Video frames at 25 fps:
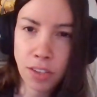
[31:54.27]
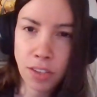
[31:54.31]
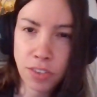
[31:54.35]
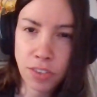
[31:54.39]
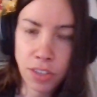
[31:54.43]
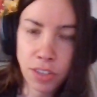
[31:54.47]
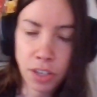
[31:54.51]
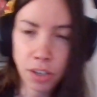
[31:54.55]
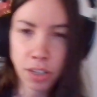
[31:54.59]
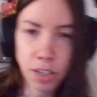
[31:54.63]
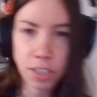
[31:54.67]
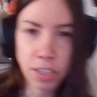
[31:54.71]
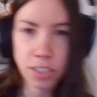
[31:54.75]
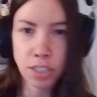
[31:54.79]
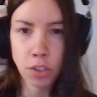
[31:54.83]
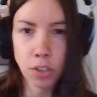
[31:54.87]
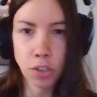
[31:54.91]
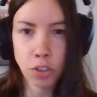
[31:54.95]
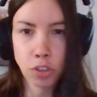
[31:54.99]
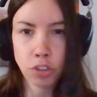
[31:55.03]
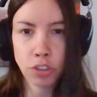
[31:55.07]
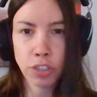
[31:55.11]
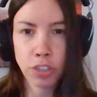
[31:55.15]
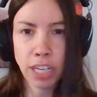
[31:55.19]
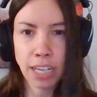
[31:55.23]
they're
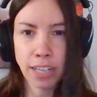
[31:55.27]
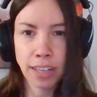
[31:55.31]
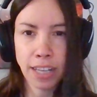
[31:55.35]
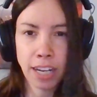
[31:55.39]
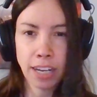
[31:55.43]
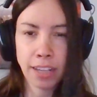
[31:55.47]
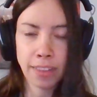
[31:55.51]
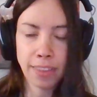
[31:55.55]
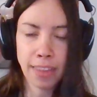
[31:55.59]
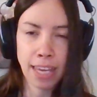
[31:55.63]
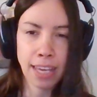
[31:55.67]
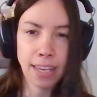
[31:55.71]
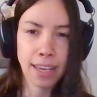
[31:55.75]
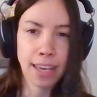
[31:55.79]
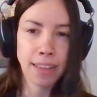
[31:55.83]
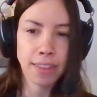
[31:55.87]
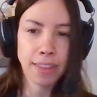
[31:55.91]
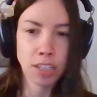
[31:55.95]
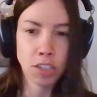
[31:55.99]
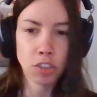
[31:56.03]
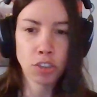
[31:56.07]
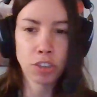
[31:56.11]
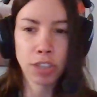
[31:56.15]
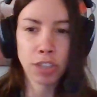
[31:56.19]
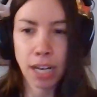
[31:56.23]
considered green, they get
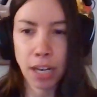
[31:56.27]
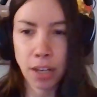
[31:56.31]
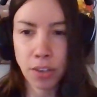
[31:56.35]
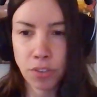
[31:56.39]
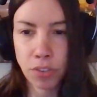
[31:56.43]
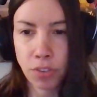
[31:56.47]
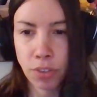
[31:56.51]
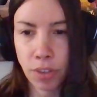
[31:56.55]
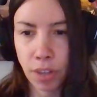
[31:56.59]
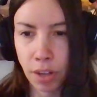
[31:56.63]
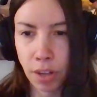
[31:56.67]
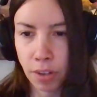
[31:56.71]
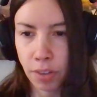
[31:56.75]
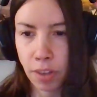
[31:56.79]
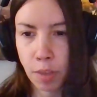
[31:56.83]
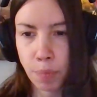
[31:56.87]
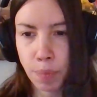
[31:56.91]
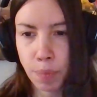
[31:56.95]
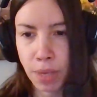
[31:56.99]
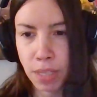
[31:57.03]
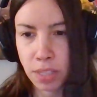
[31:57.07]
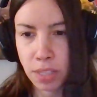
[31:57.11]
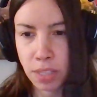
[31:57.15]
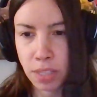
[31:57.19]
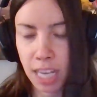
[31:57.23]
these credits that
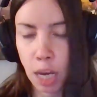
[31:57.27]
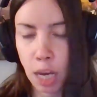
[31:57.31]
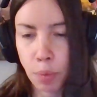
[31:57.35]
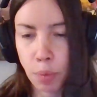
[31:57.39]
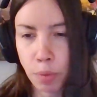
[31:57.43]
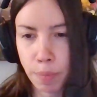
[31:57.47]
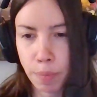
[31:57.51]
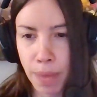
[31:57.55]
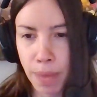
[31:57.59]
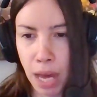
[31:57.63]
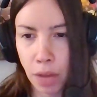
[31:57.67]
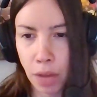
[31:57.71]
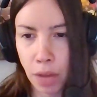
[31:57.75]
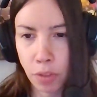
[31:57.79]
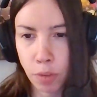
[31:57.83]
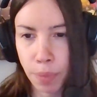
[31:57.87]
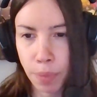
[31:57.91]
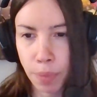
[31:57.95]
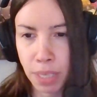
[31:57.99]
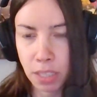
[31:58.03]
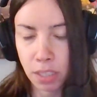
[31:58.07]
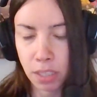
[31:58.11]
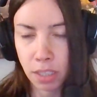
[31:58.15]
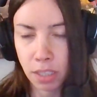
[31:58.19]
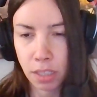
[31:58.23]
basically help them out. They're
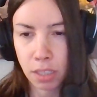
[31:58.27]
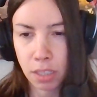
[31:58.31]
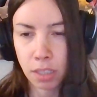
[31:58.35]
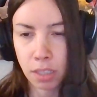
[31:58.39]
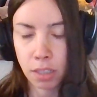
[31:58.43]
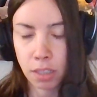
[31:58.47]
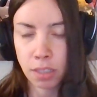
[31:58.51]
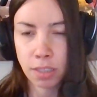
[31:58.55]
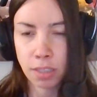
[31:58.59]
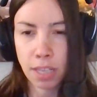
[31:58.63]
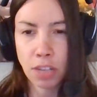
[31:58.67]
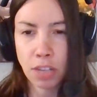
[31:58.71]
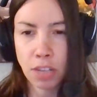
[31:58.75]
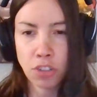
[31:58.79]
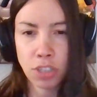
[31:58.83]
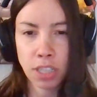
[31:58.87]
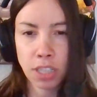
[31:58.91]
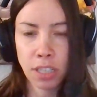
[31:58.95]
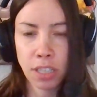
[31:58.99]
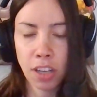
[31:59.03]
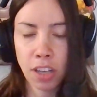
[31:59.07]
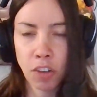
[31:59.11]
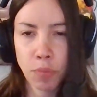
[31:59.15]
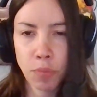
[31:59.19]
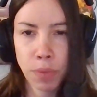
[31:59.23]
basically essentially
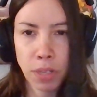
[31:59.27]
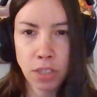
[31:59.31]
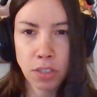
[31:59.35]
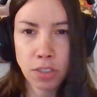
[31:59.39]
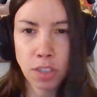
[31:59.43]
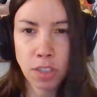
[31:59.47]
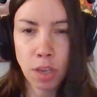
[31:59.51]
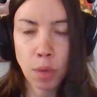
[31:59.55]
government